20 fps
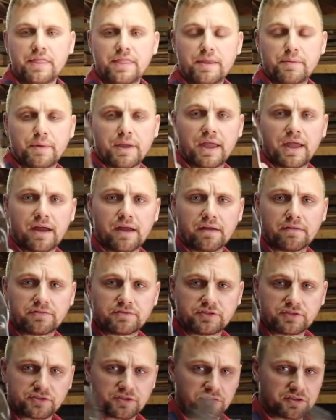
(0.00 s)
Then we
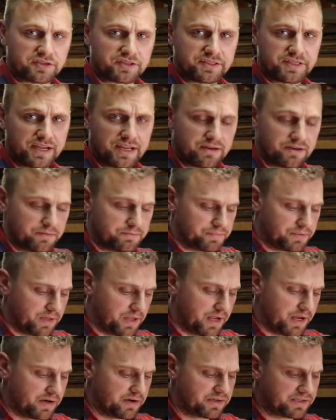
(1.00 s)
have just our standard
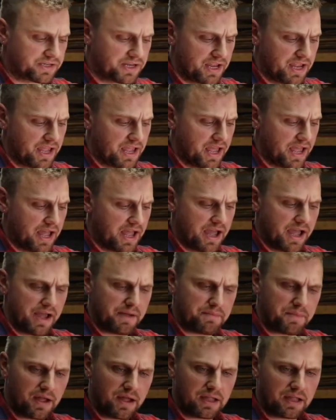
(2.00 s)
pliers.
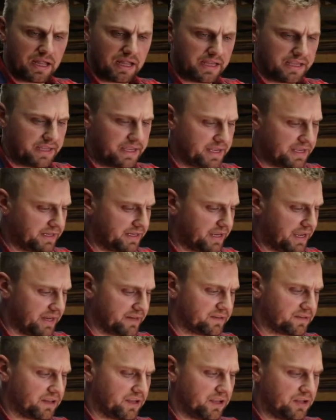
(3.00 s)
Um, again,
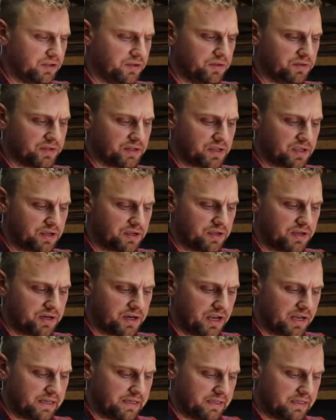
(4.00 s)
guys, uh, using a
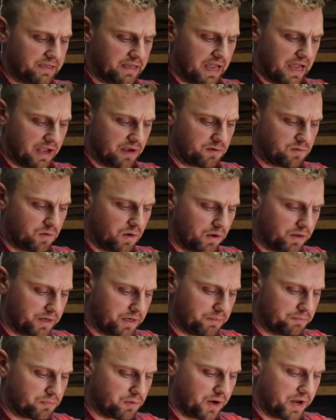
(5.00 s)
good uh,
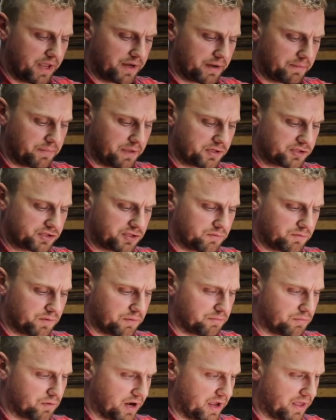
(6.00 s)
quality brand. I'm not sure
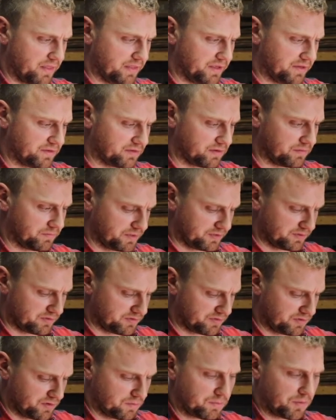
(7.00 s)
what brand these are because
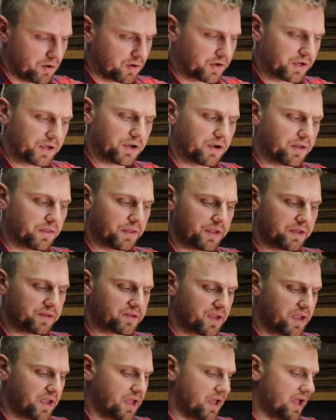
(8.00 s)
there's no marking on
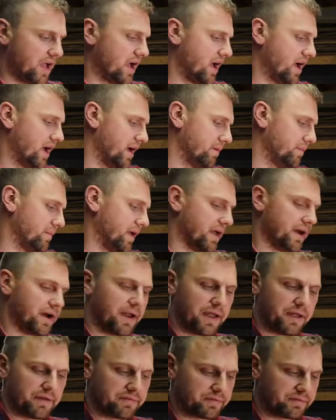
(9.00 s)
these. Um, and
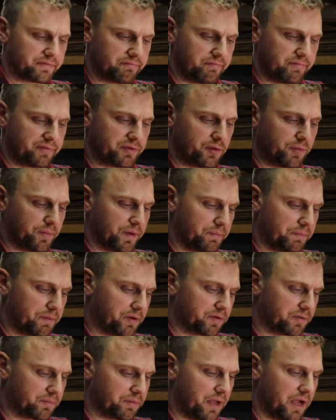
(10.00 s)
I have so many
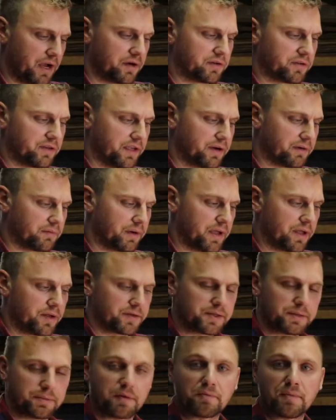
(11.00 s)
pairs of pliers laying
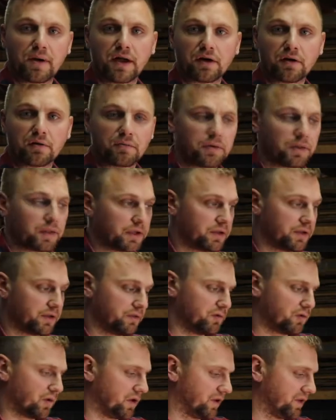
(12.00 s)
around. Some of mine are really
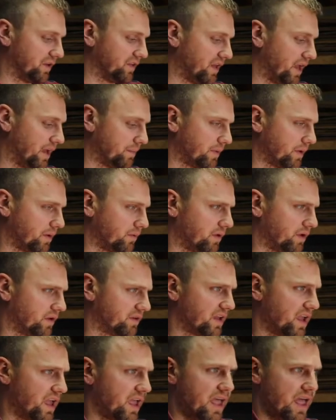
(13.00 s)
good quality snap-on
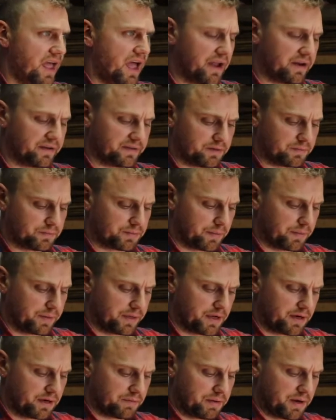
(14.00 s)
ones. I still probably
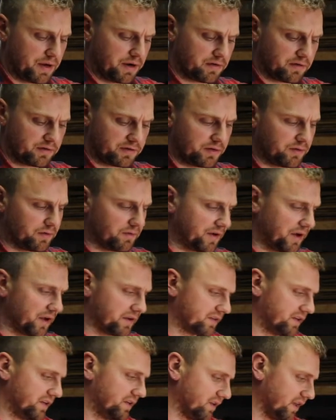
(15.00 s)
got a pair or two of
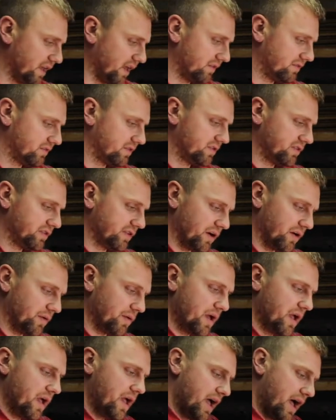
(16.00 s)
Huskies left.
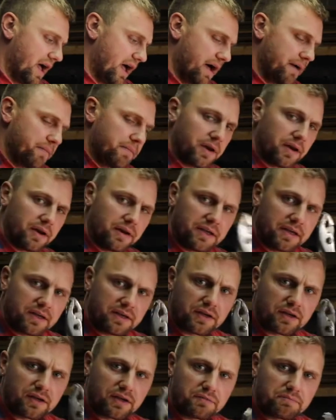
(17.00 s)
So uh, but
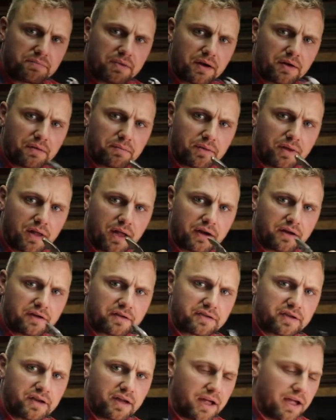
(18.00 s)
getting a good pair of
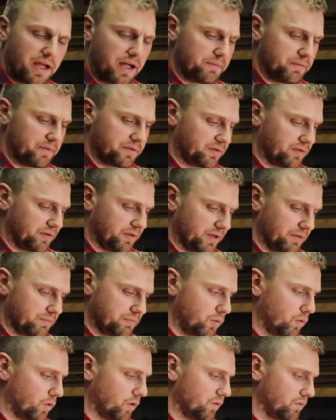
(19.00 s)
pliers um, is certainly
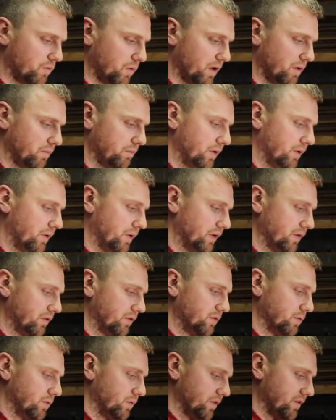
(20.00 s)
important while you're building
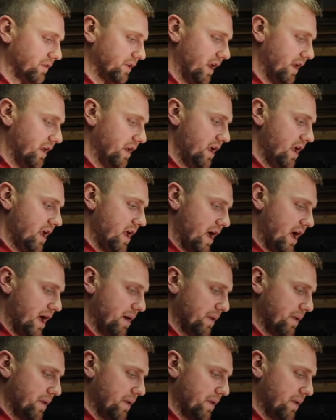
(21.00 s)
your tool set.